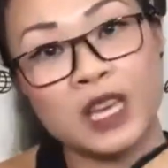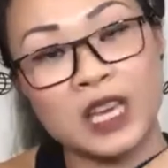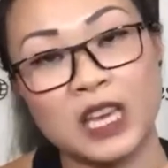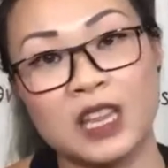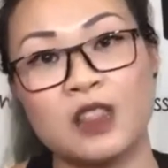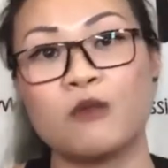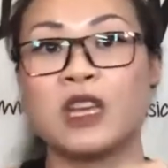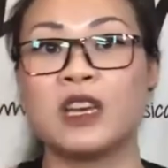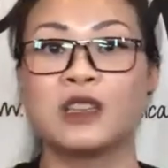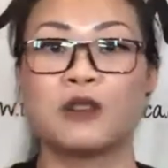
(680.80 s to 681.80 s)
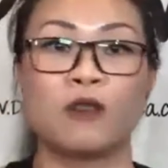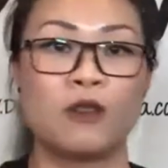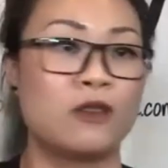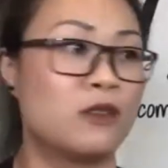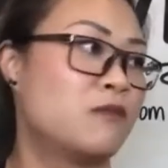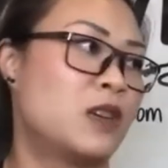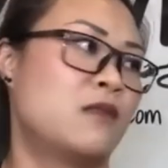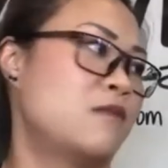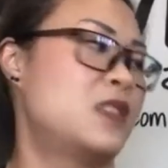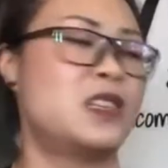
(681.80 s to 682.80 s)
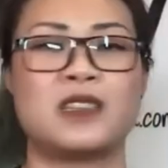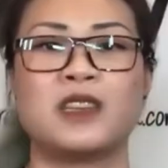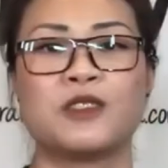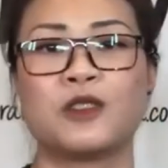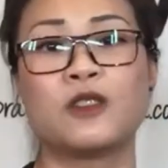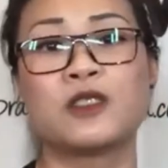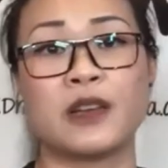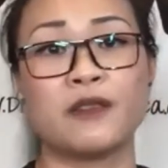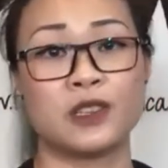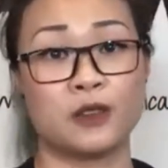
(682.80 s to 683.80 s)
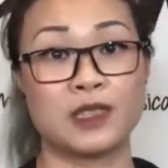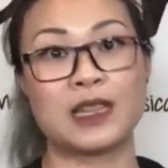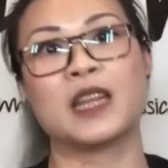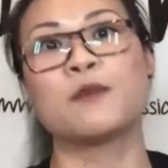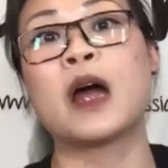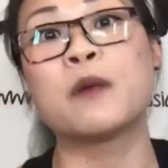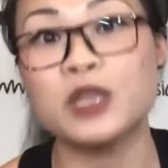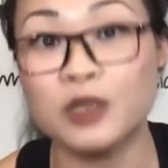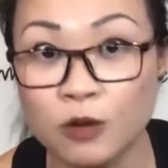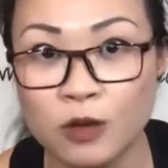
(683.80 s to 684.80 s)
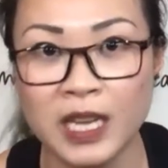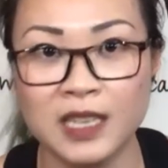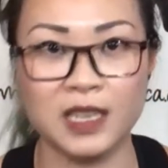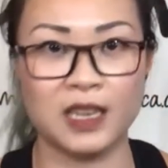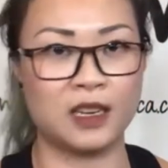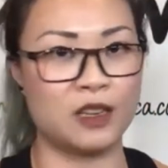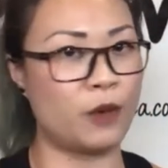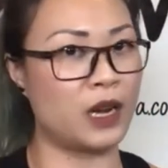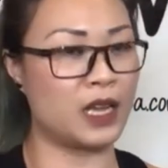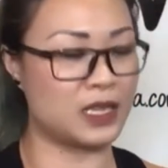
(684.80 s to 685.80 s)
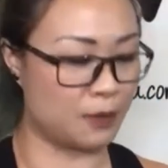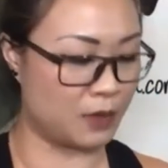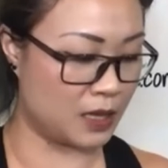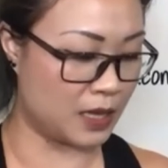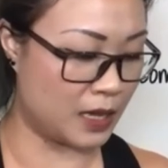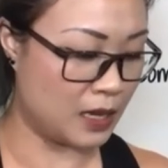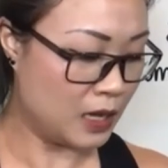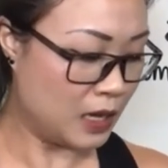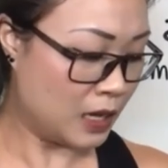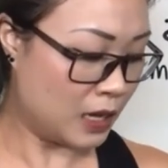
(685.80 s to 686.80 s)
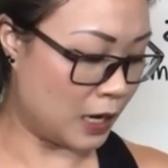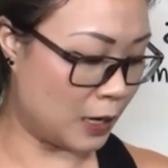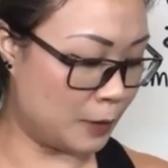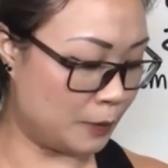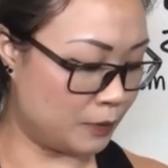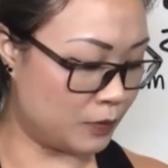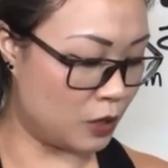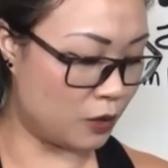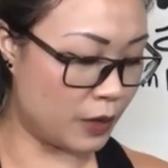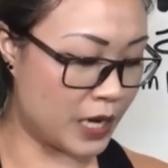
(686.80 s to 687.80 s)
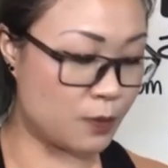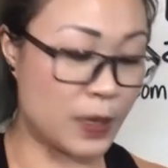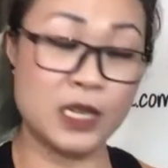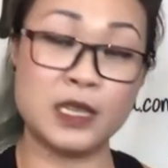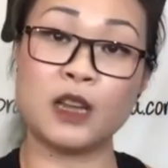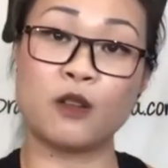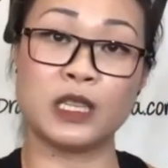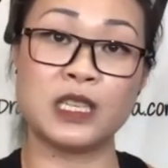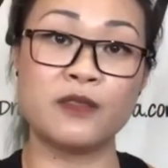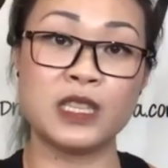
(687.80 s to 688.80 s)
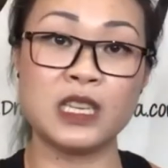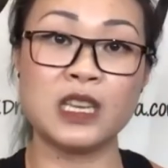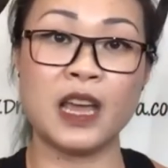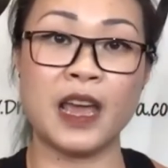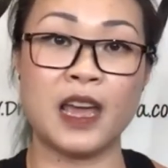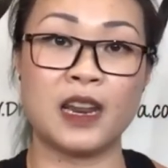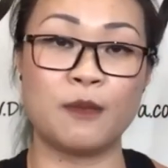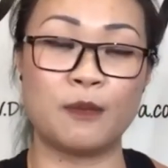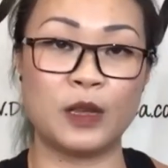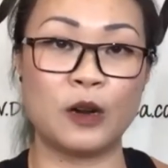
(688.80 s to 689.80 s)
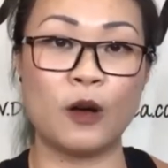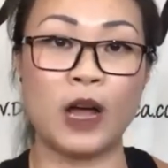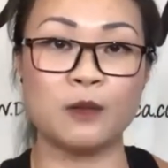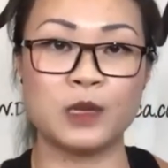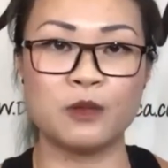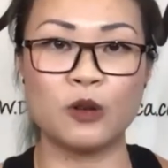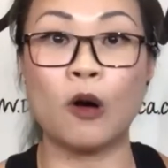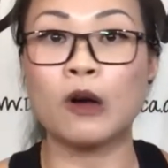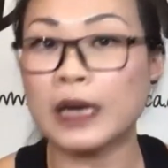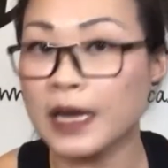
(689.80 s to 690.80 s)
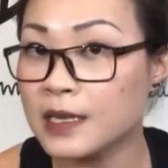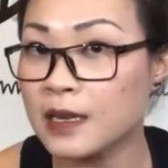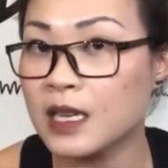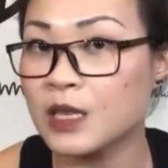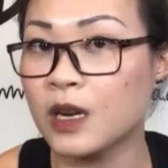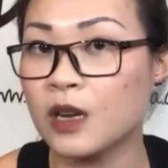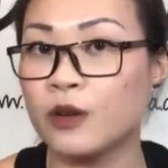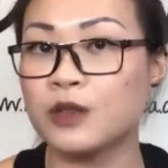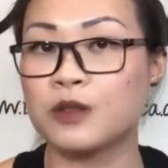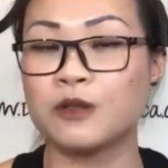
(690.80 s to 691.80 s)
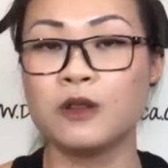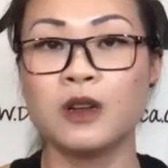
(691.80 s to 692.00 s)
kid, 3 years old, 6 years old, 7 years old, starting primary school next year, you want to get something that you know, expresses their creativity and, you know, helps them to organize their things when they're going to school.